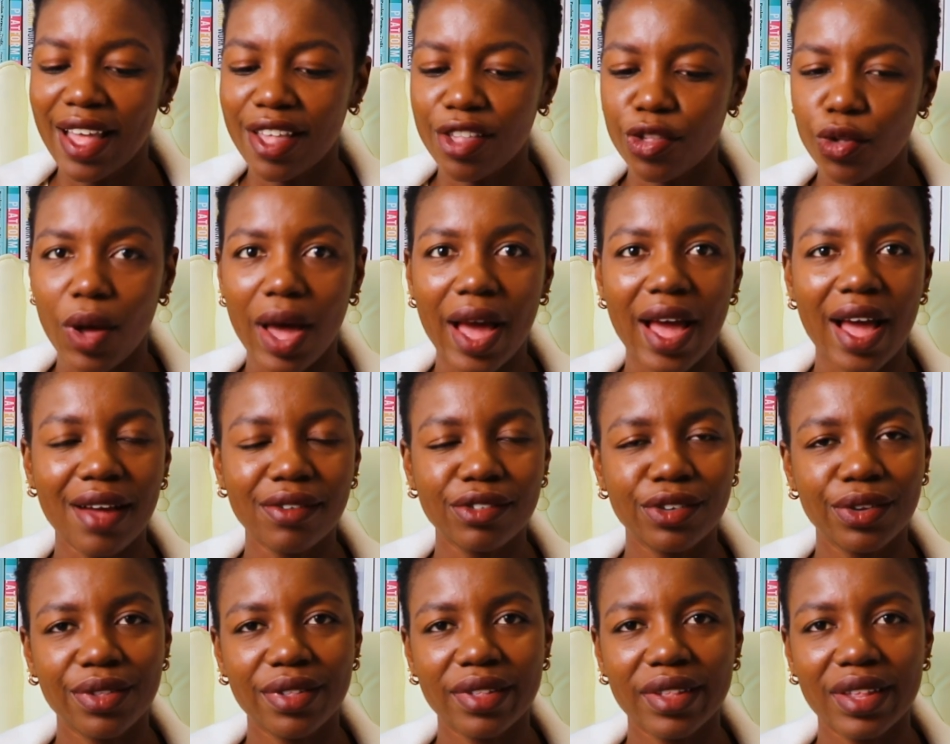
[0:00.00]
So I have
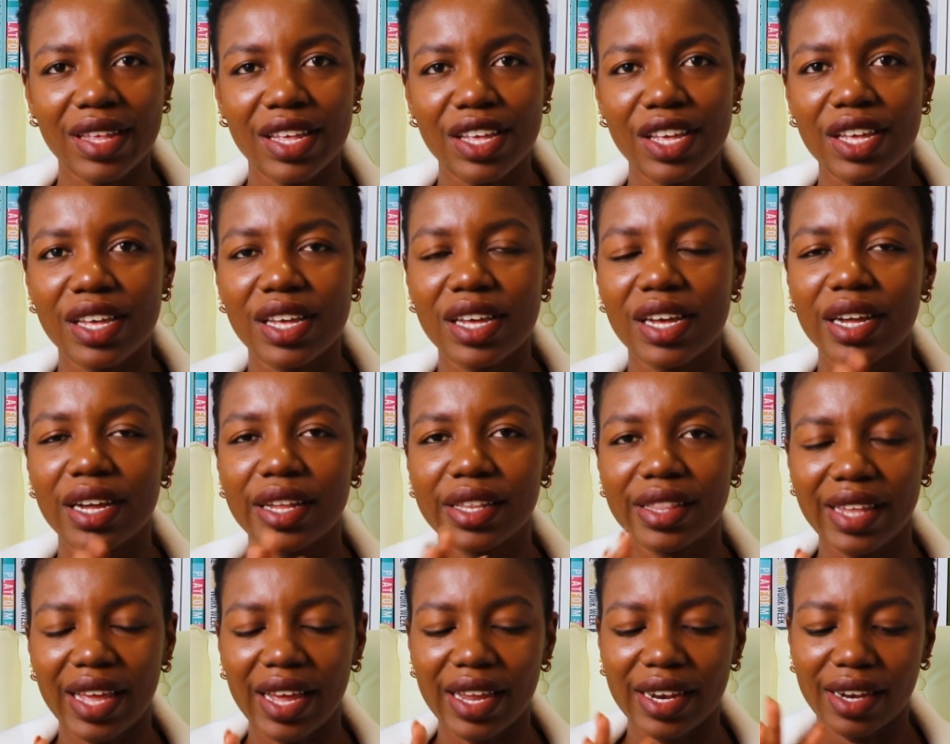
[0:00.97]
to see
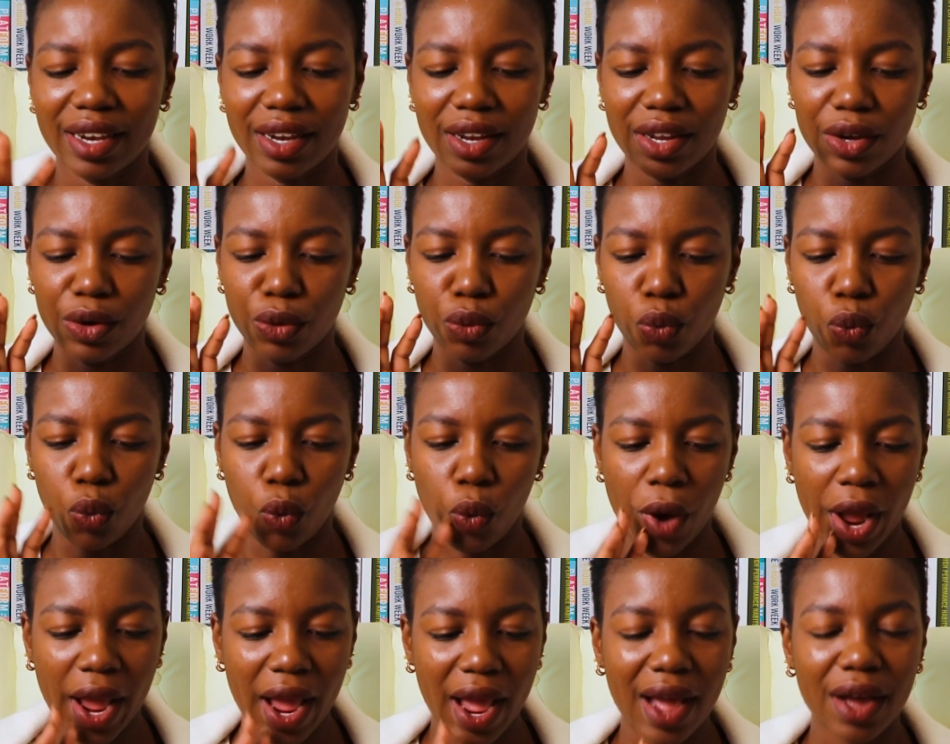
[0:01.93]
then
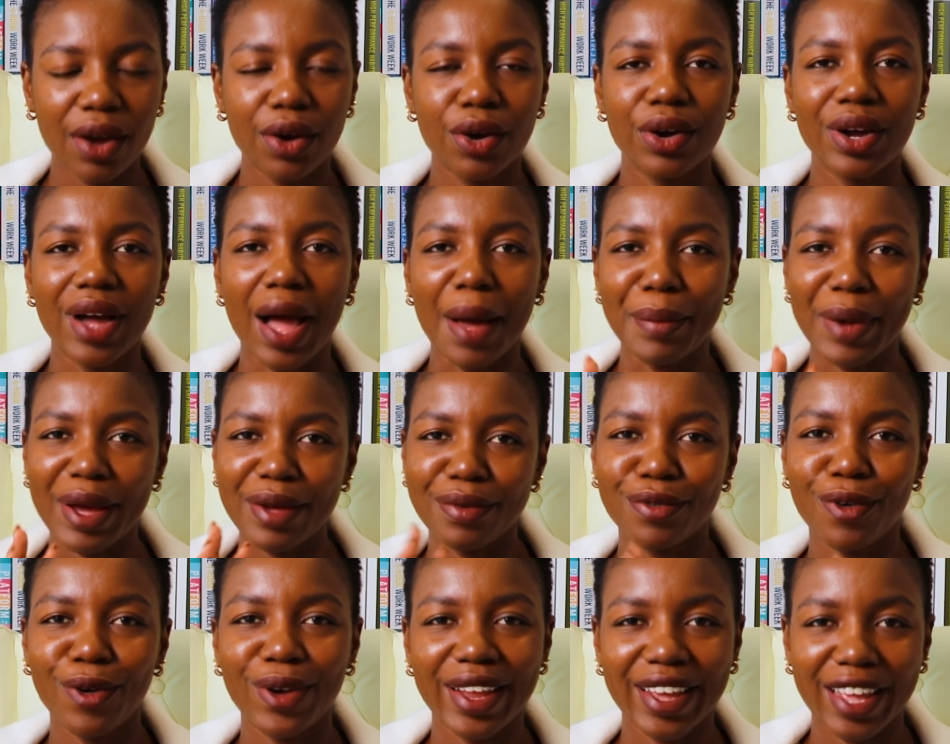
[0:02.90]
where am I
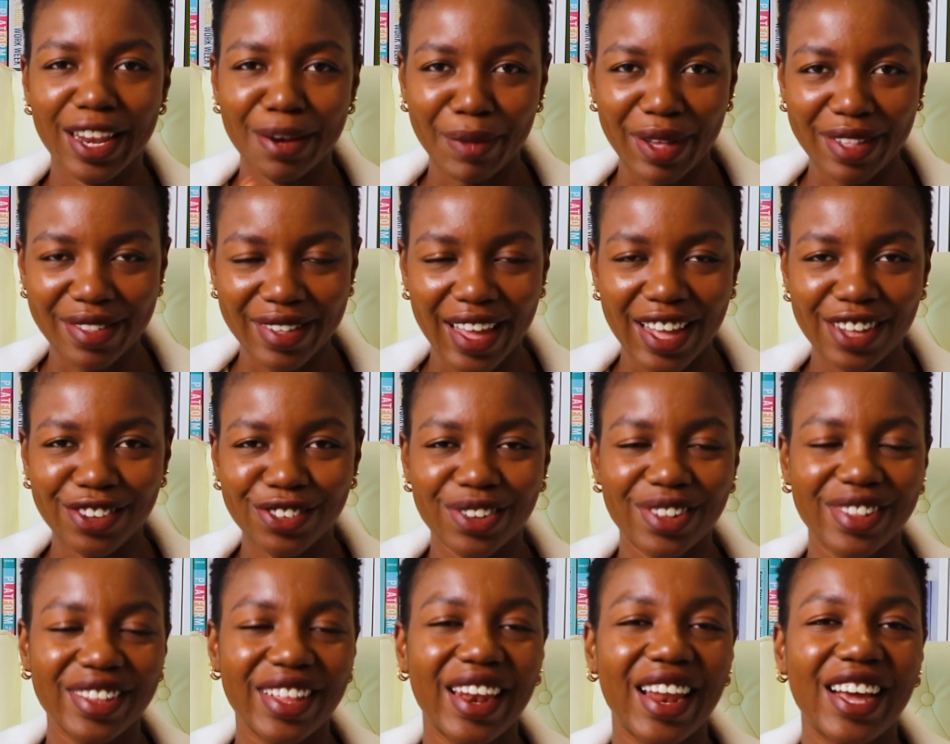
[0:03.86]
falling in my
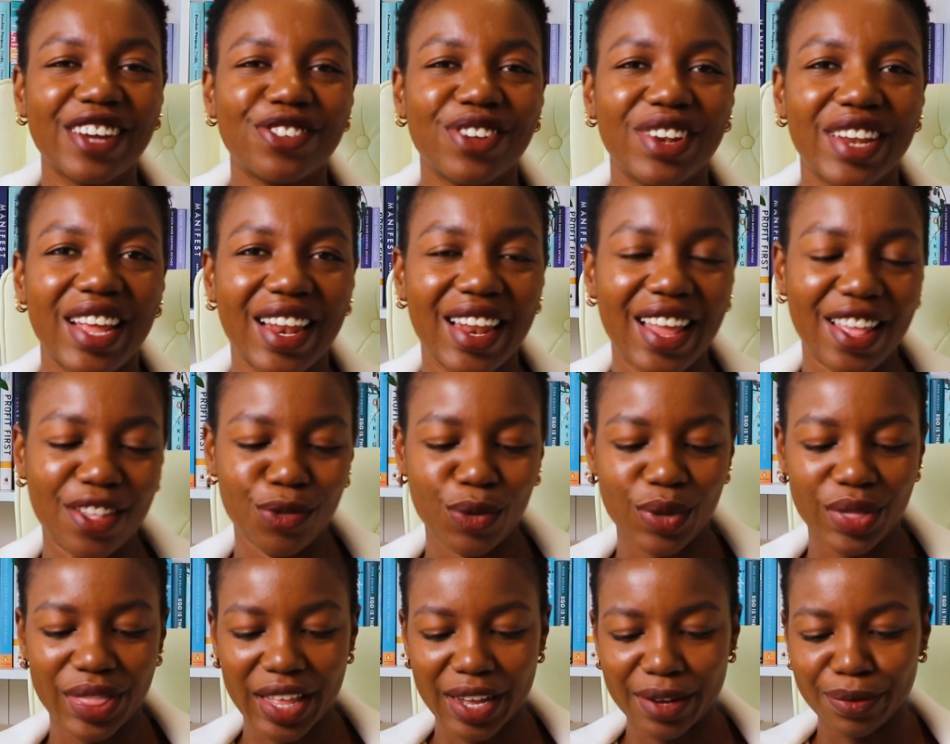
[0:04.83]
schedule that actually aligns
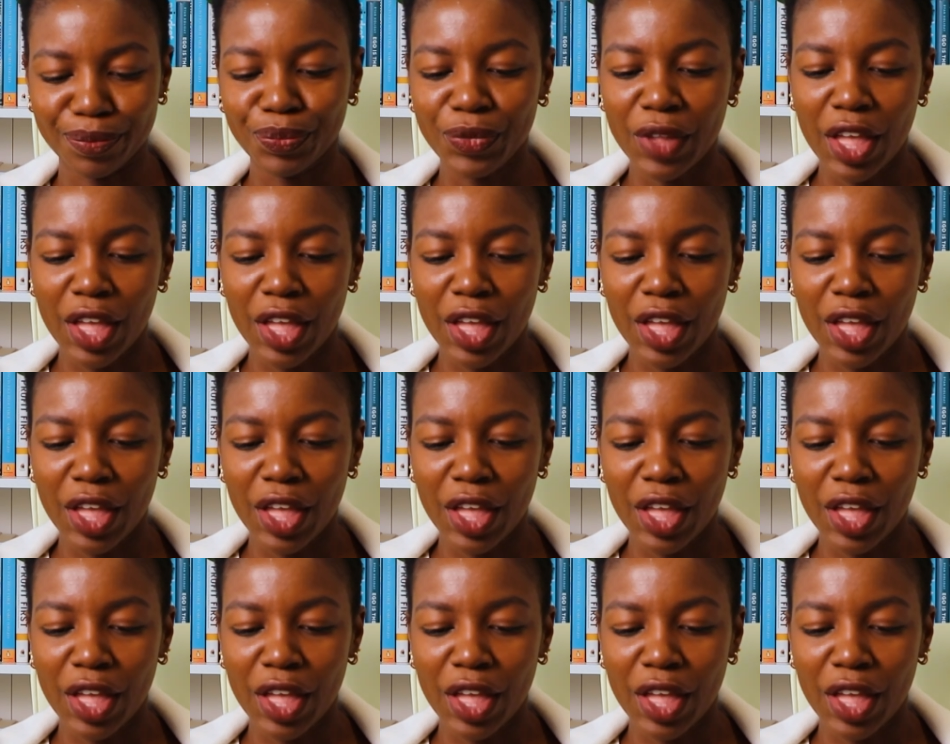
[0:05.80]
with that.